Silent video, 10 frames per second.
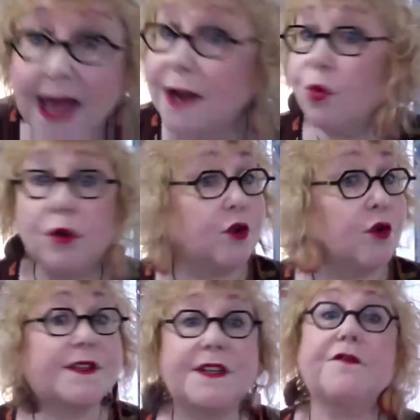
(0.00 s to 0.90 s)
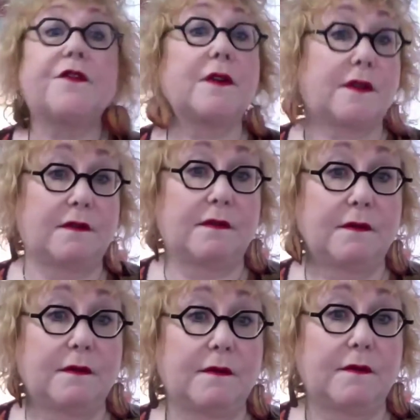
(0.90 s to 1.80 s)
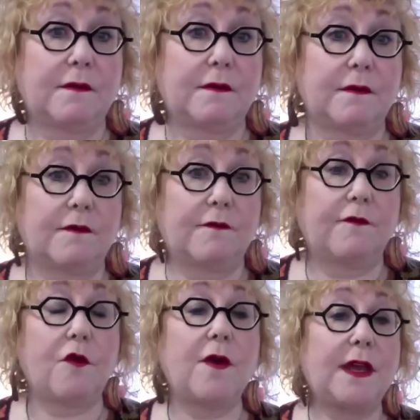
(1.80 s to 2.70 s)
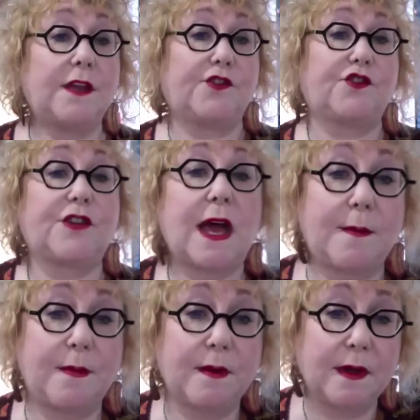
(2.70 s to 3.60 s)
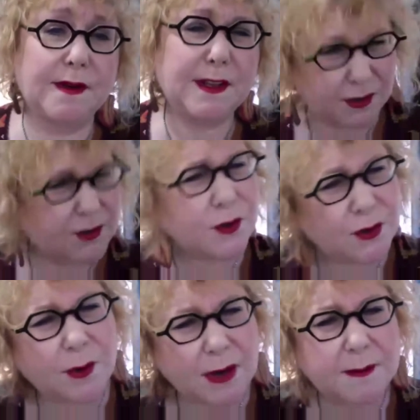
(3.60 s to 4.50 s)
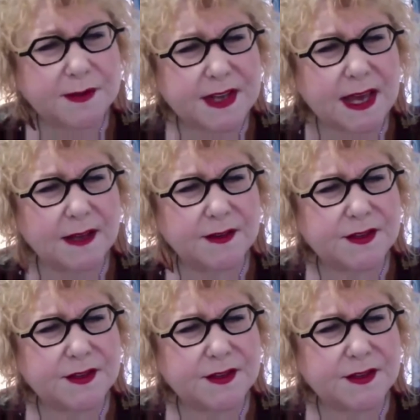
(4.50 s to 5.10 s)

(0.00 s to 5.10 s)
will look different for each type. Do you know what I'm saying? So,